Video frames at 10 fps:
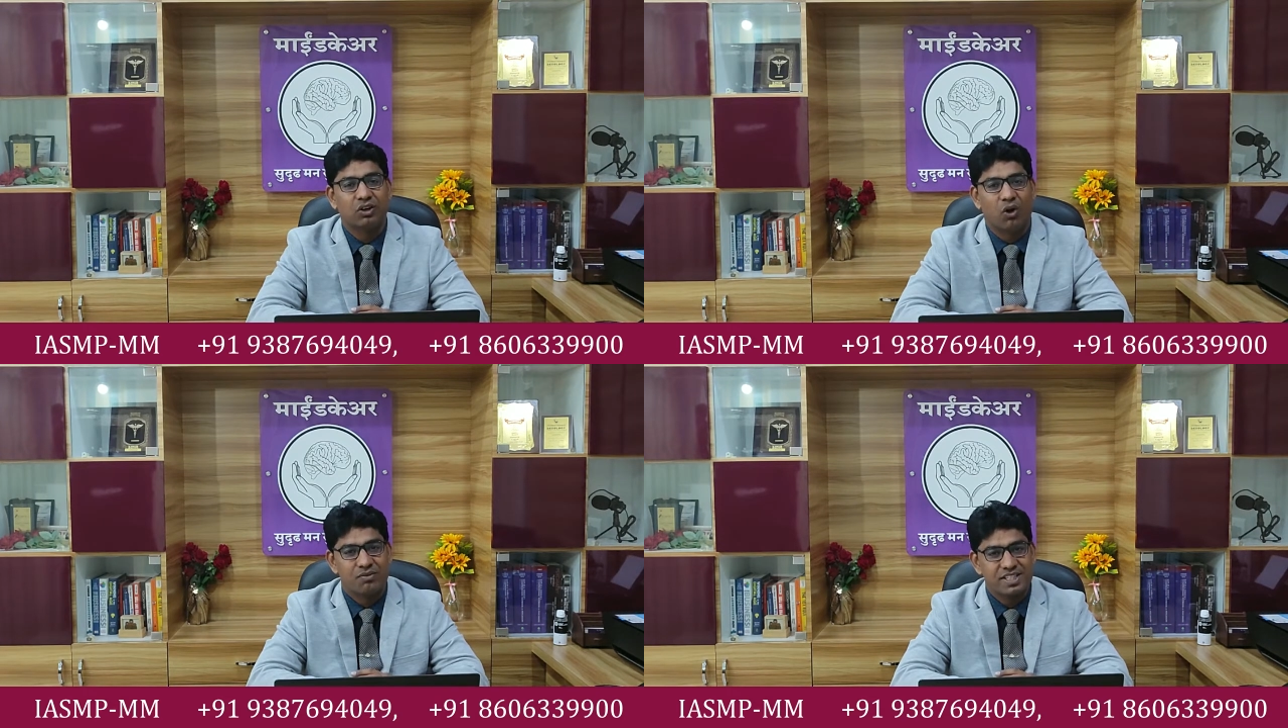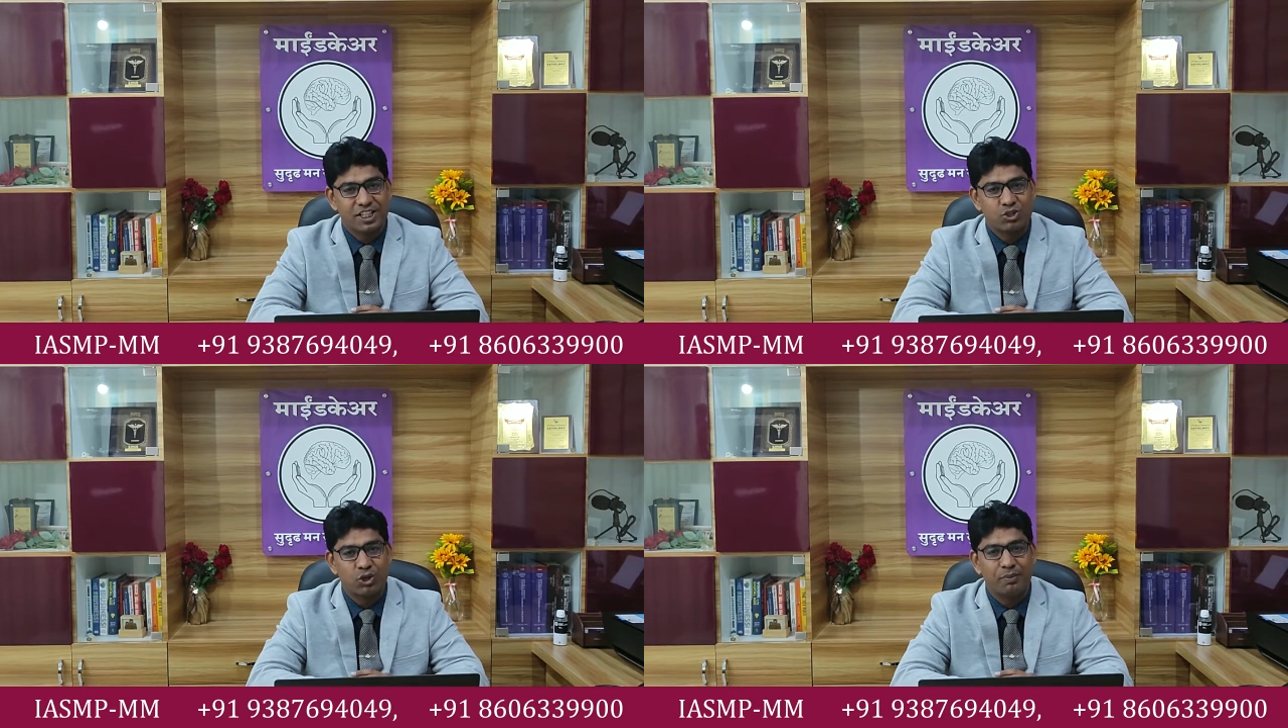of
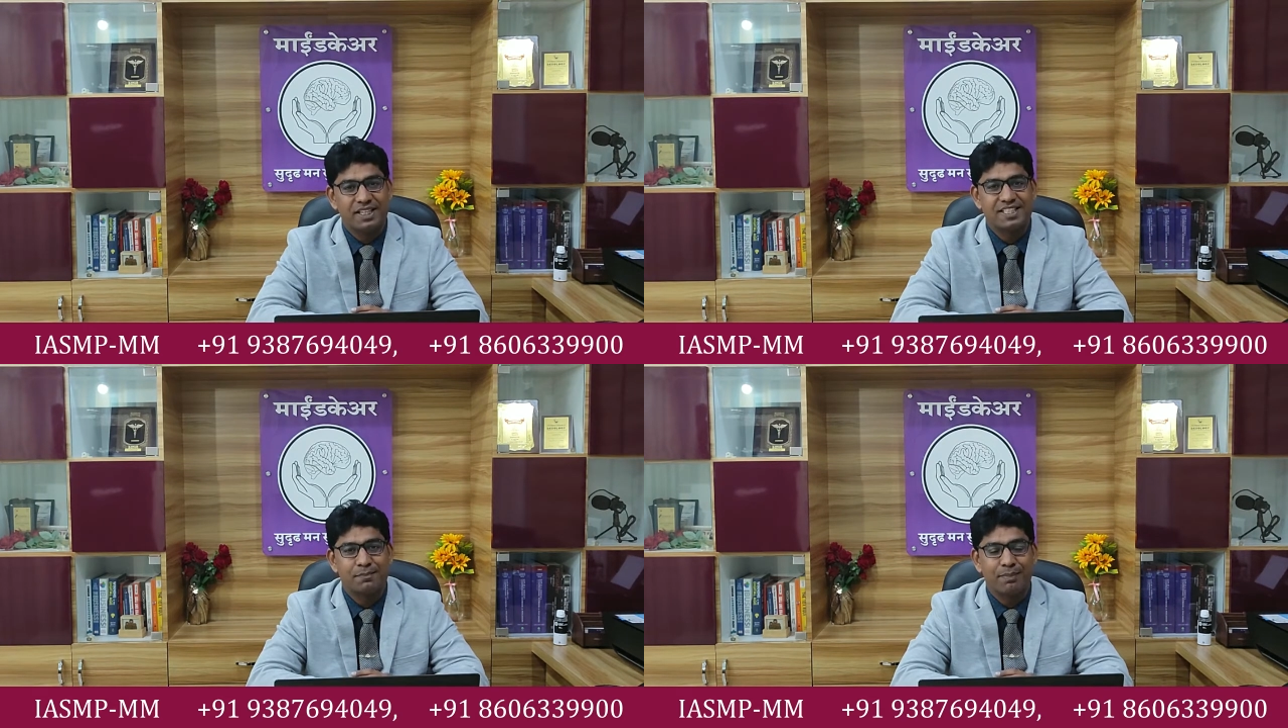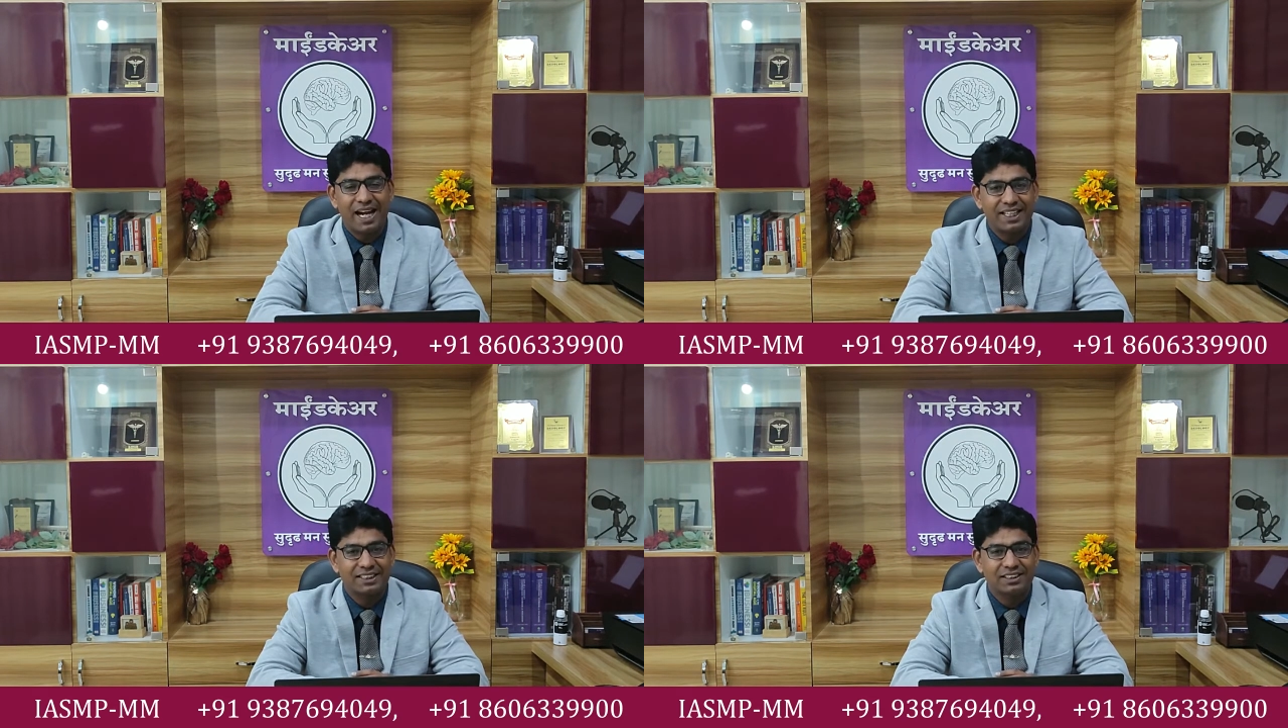Sexual Medicine
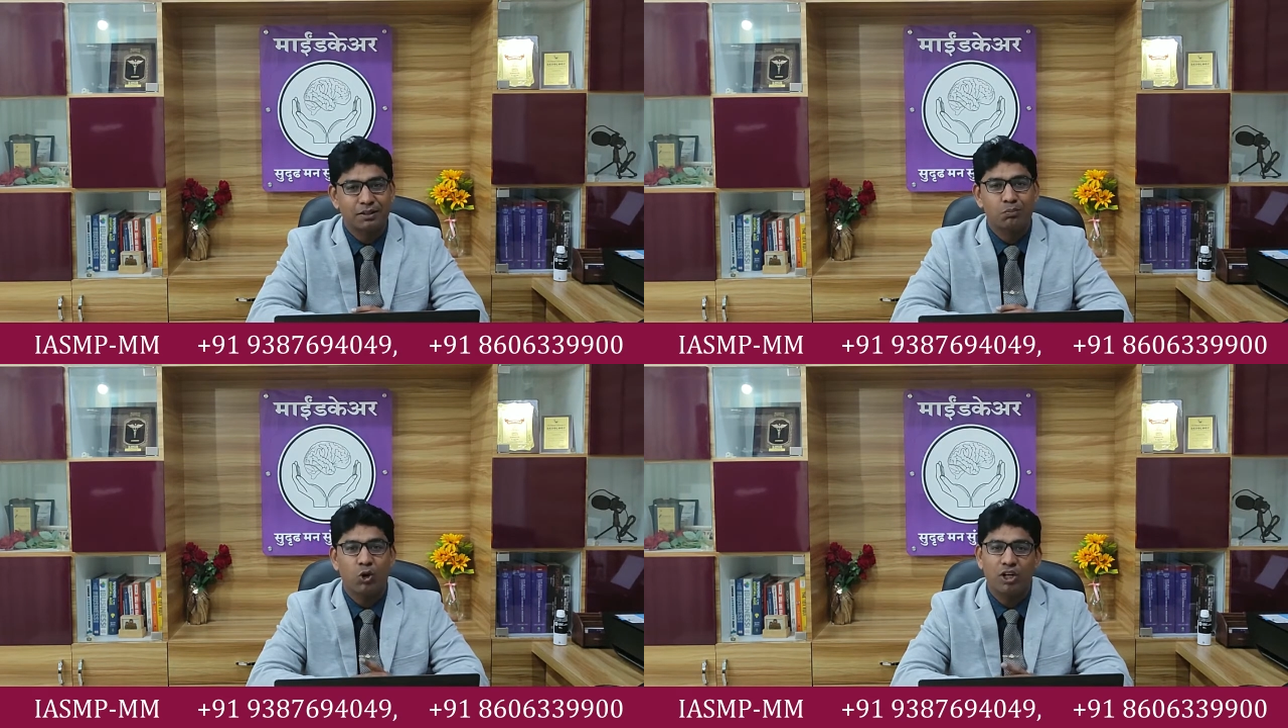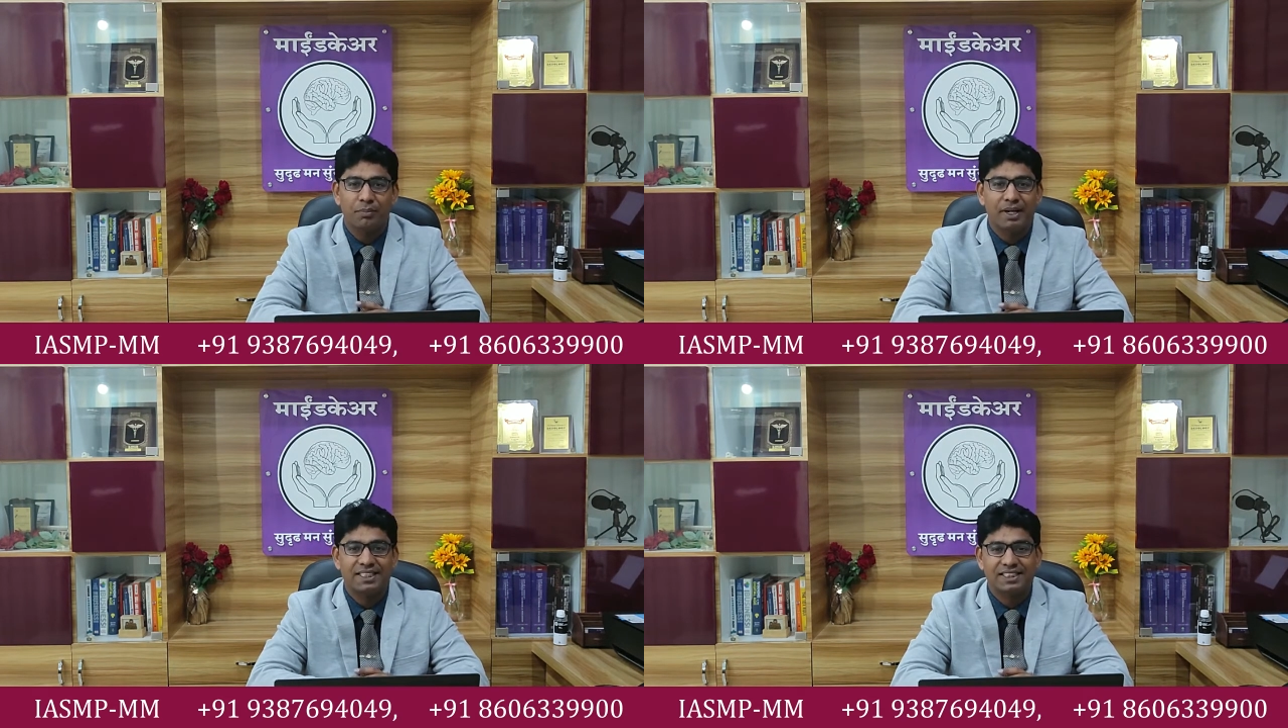Practitioner Modern
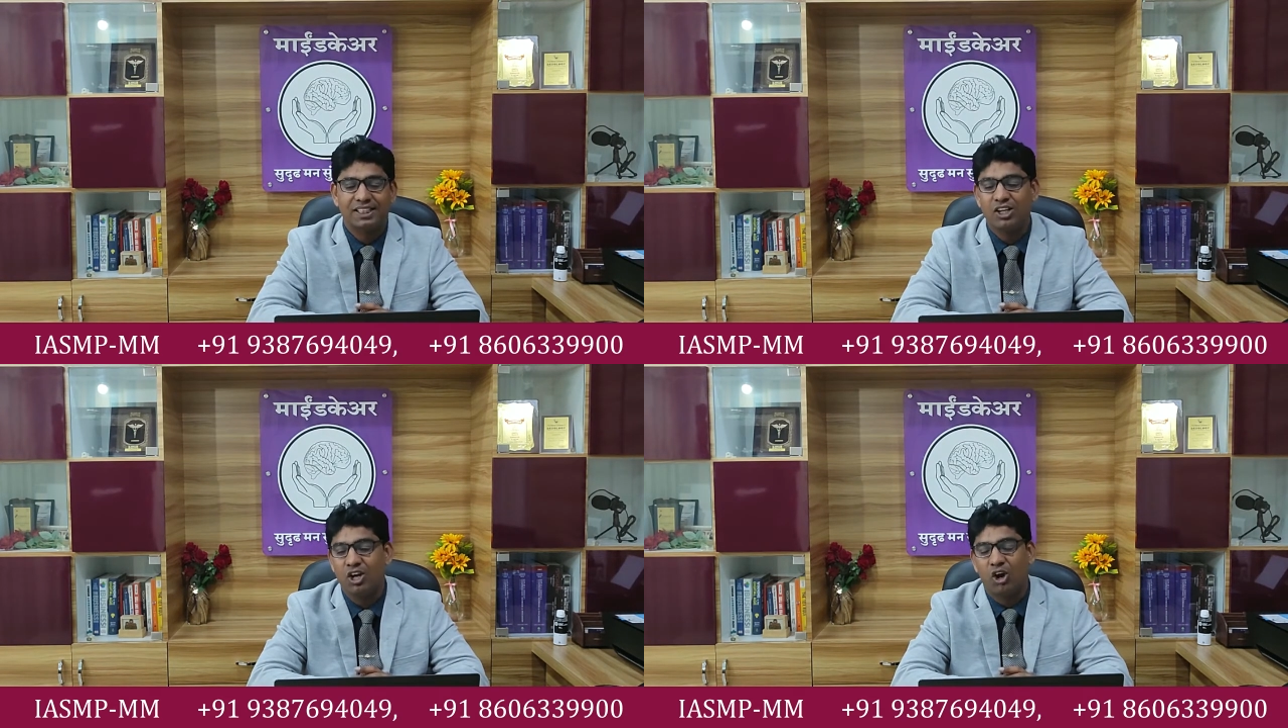Medicine